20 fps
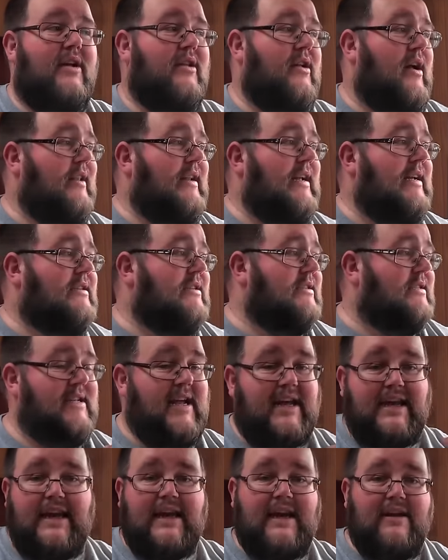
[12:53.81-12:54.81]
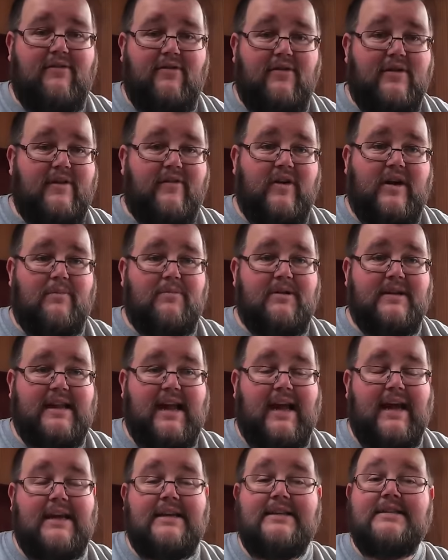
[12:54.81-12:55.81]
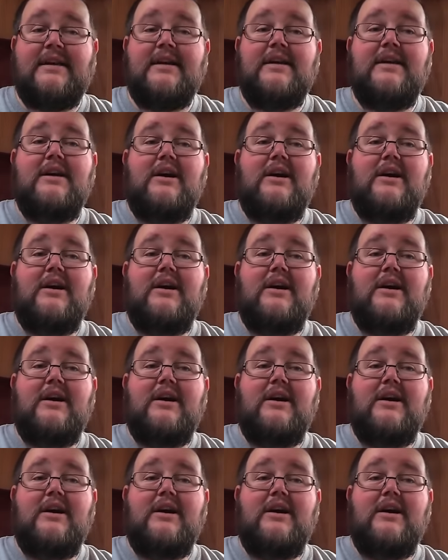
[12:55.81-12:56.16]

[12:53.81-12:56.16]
and I need to stay here for another couple of days,